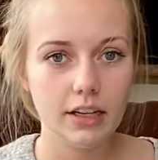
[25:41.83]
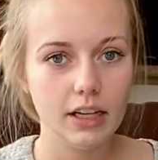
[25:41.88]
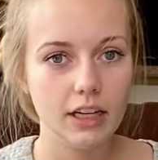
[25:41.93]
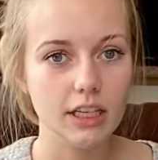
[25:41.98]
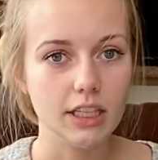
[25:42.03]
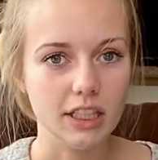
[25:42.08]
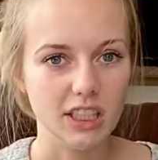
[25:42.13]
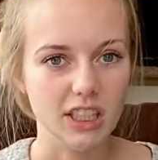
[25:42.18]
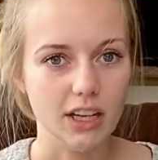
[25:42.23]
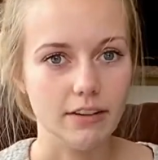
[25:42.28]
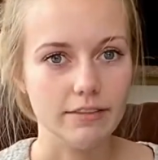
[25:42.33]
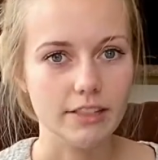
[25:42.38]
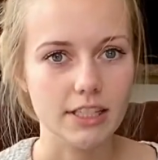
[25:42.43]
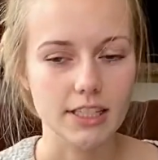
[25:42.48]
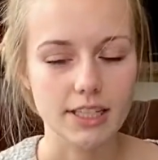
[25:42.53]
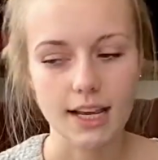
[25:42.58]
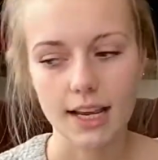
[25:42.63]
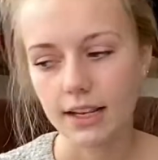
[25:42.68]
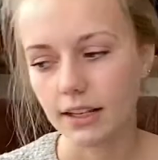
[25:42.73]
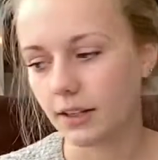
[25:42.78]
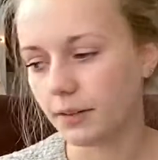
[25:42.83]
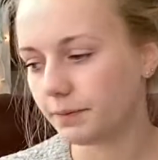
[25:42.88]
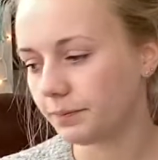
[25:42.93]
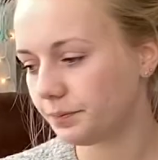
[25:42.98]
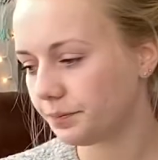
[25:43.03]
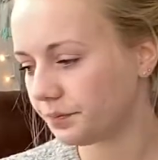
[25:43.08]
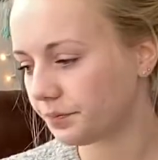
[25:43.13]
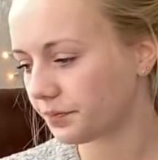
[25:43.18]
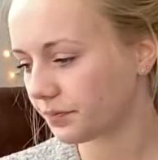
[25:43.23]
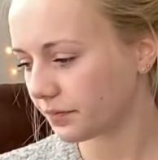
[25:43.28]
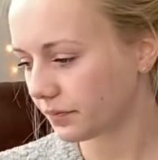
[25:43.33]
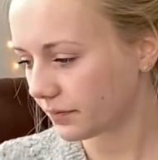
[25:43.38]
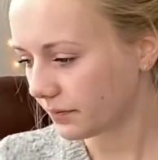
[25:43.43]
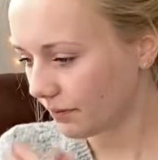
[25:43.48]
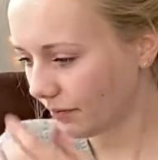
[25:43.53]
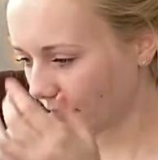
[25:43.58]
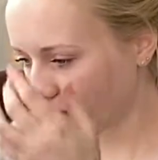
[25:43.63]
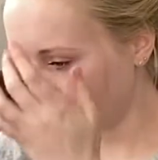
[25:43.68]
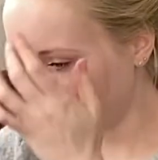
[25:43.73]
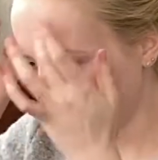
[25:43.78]
Enough said.
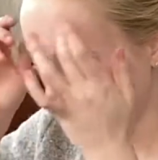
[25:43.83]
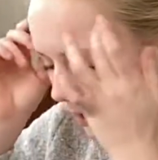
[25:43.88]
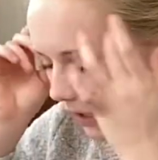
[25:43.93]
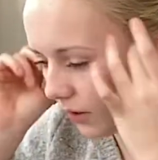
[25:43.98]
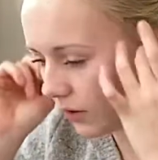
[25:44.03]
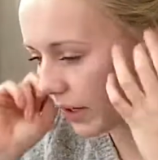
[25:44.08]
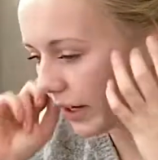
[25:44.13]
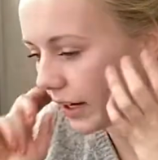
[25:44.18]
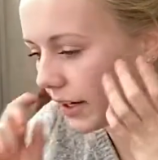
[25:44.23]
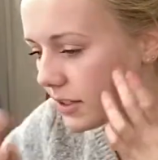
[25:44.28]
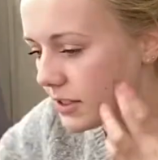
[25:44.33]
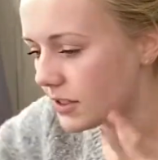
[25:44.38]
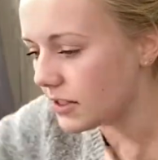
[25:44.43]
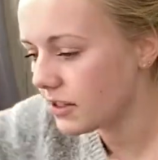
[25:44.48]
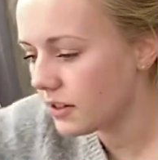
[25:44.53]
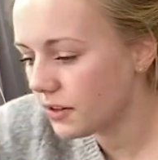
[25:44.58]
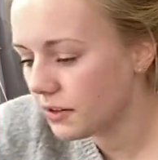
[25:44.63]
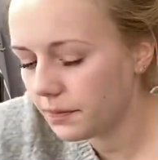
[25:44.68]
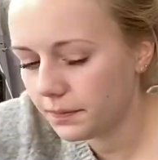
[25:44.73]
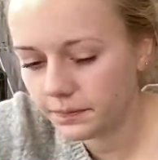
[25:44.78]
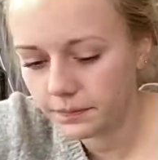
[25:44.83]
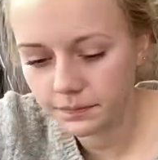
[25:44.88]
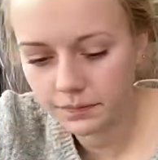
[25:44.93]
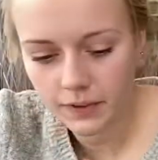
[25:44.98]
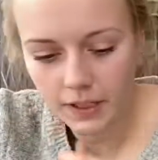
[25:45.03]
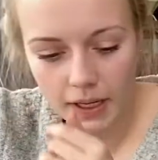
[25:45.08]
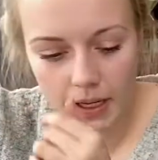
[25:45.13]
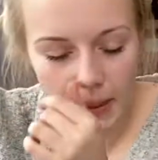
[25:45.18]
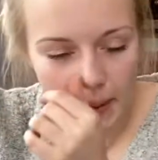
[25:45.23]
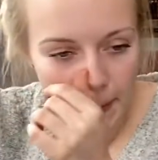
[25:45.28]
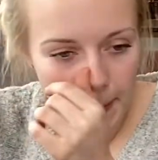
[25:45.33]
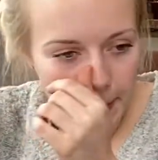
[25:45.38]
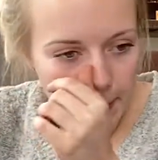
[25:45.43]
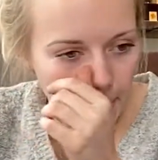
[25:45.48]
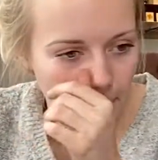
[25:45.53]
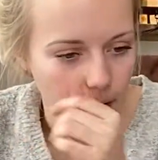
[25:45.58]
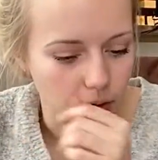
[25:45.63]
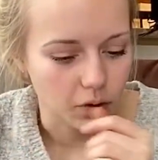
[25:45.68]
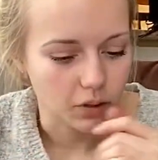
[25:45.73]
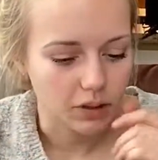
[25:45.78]
Okay, so
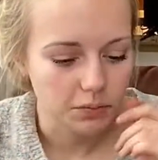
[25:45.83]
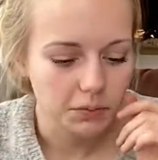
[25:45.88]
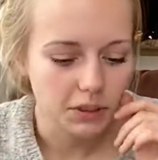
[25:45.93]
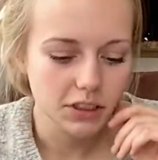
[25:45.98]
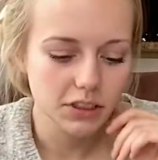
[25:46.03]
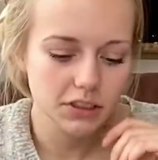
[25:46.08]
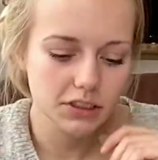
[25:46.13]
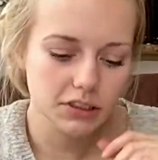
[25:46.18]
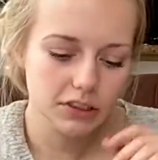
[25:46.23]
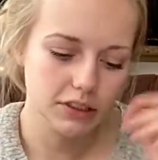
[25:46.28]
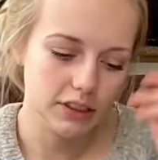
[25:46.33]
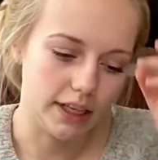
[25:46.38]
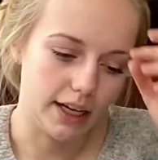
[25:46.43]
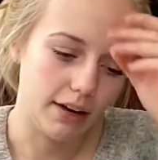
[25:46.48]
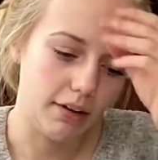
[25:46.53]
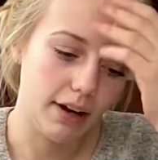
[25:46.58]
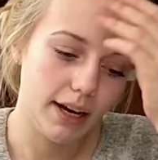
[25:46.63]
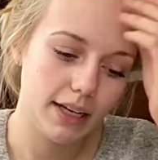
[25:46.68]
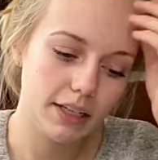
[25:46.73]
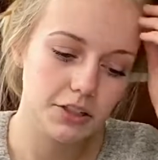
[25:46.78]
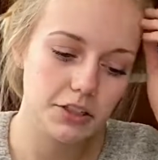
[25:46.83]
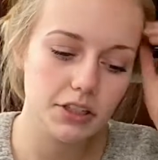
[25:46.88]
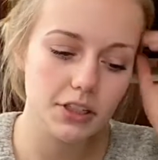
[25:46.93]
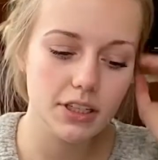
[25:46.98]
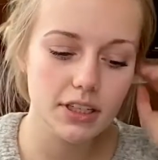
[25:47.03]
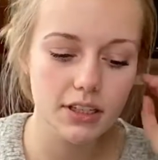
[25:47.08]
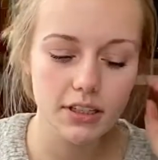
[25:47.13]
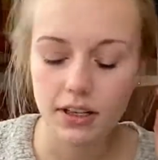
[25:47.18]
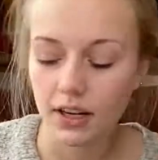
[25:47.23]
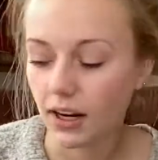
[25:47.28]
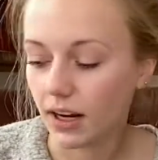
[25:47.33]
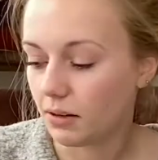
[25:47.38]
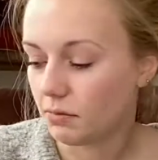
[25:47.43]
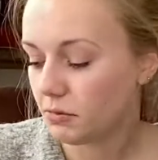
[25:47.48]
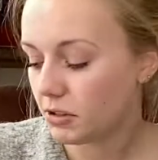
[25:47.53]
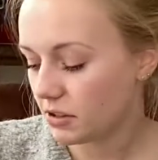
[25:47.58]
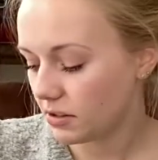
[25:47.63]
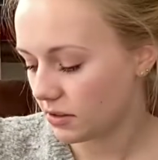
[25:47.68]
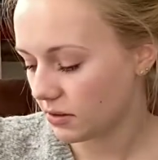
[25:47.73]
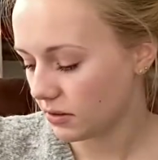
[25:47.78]
what I'm gonna do now, actually, I'm
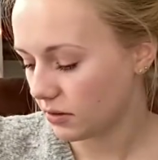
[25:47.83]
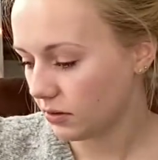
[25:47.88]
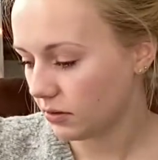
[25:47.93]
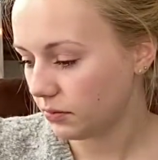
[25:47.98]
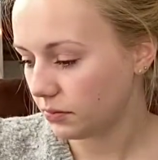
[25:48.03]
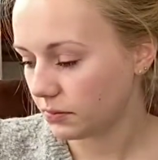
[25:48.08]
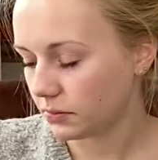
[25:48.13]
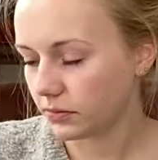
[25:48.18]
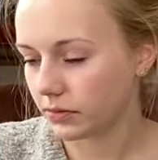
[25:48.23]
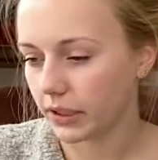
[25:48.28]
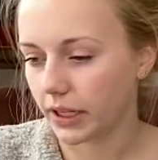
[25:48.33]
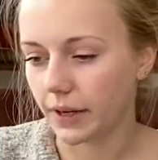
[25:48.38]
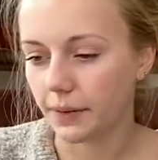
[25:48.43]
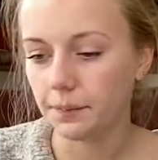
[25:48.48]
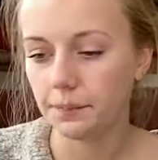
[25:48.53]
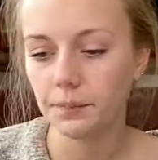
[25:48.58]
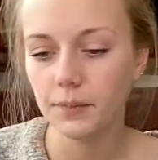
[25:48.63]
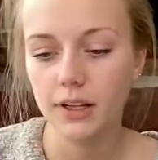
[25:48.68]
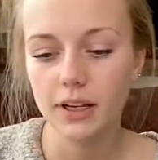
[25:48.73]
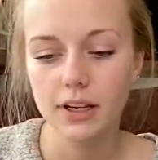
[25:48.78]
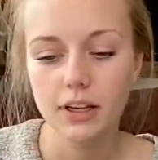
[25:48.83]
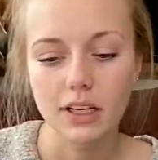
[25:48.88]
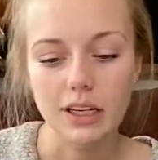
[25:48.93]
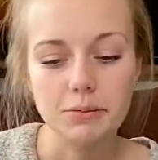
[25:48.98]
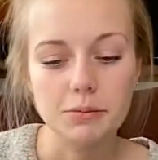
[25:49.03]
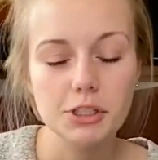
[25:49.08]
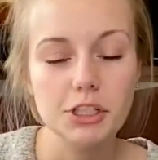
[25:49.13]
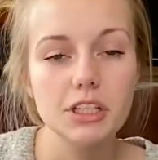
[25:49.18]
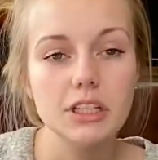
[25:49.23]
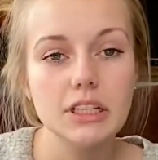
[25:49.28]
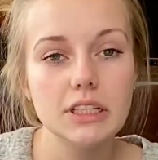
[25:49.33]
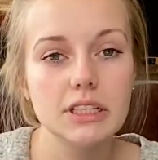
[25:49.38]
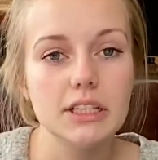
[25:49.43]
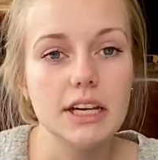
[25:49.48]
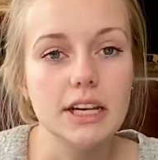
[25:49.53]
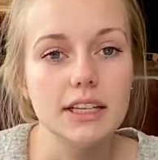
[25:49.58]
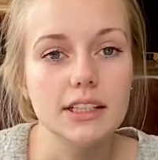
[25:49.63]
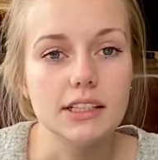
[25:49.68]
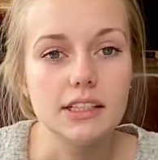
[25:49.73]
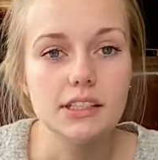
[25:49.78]
just gonna
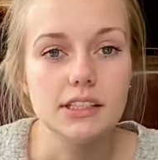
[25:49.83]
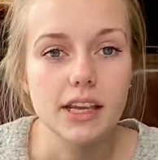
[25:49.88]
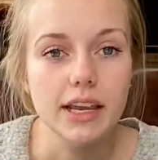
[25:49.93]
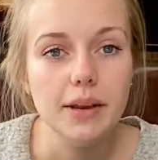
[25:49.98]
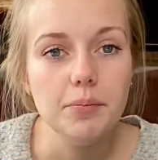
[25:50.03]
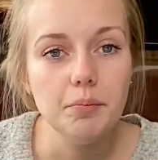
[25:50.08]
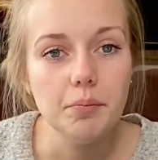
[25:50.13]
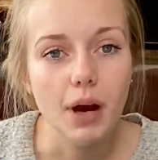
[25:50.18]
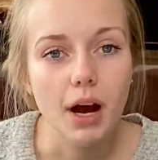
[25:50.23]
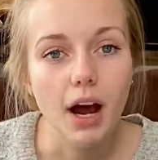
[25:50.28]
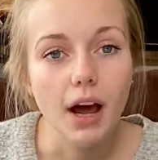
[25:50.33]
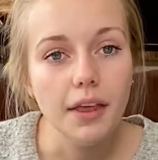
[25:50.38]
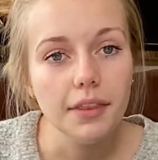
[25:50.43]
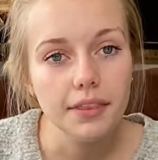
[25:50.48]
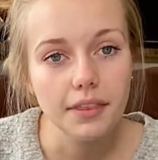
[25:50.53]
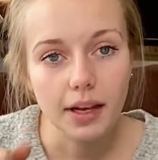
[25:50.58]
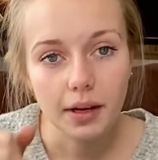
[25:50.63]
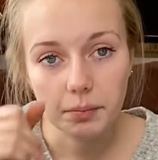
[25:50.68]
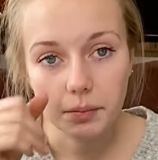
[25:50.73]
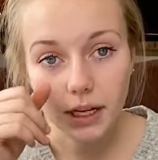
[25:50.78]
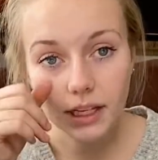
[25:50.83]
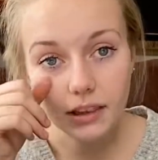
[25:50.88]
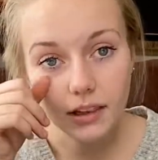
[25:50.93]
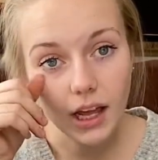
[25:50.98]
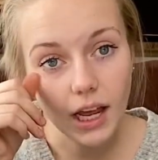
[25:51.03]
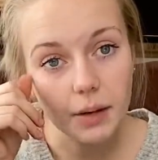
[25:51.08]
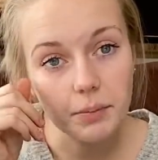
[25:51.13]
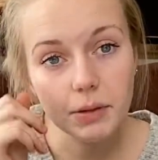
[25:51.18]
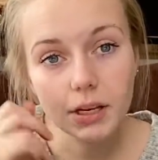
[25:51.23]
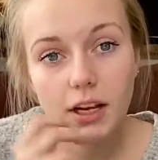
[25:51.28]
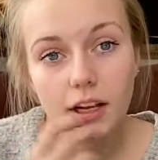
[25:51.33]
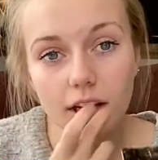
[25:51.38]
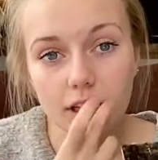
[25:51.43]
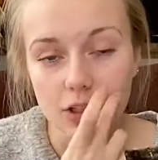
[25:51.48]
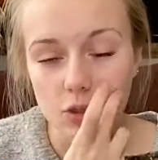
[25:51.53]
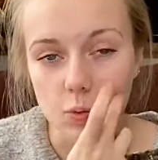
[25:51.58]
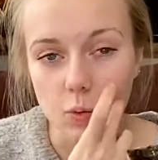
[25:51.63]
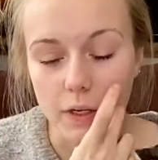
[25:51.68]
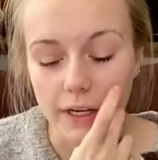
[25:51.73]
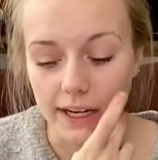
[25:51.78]
take the same pot that my lime
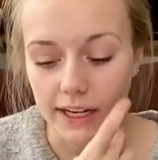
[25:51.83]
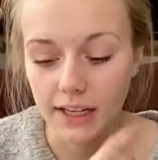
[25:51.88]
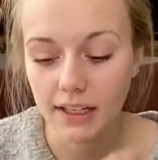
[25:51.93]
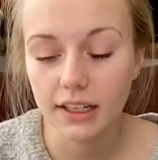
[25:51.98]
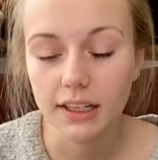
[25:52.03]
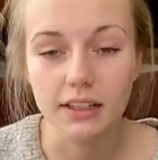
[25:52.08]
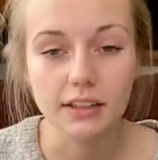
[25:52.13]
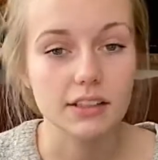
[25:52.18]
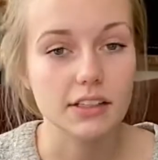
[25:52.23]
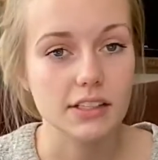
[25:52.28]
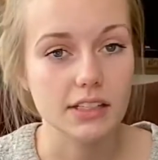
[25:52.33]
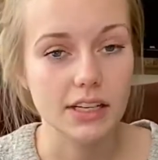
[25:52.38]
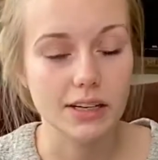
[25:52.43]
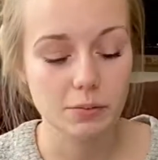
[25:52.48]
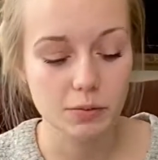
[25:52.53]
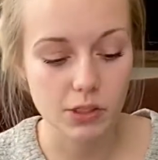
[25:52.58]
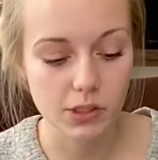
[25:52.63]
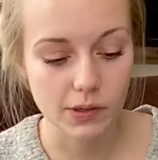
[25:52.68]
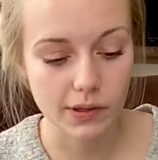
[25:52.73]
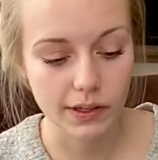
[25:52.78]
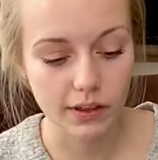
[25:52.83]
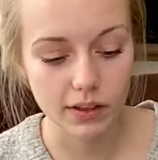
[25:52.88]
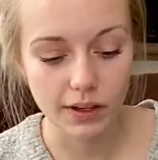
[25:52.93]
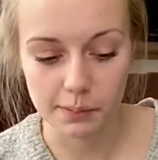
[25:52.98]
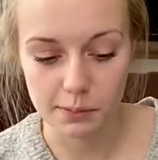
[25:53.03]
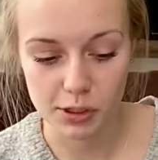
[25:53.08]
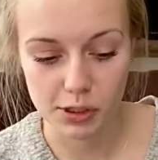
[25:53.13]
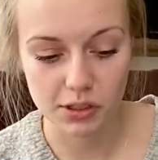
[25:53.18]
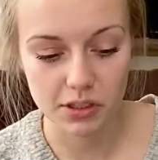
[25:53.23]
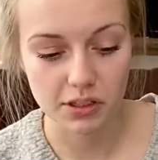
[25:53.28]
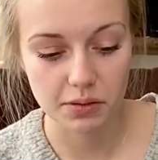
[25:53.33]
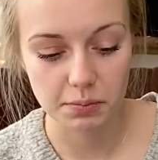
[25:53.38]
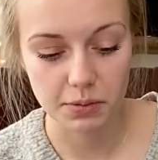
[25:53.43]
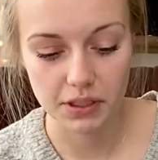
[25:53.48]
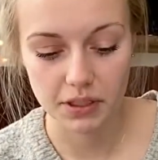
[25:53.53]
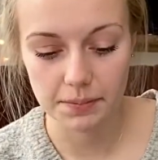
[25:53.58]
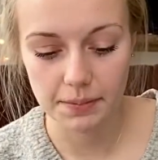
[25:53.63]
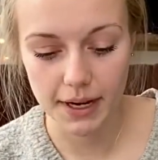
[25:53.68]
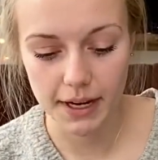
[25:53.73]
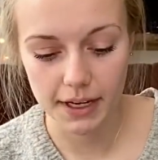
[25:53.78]
cuttings were in and the same soil. I'm just gonna
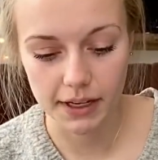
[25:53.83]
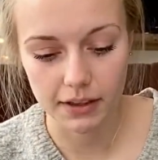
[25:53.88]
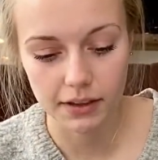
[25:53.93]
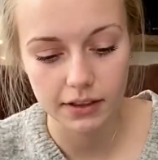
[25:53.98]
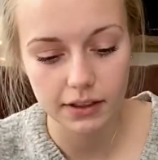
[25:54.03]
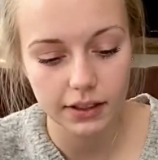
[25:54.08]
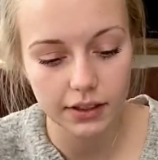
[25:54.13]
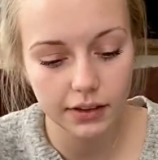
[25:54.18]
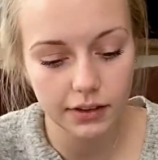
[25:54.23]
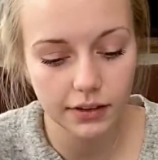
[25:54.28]
put it back in there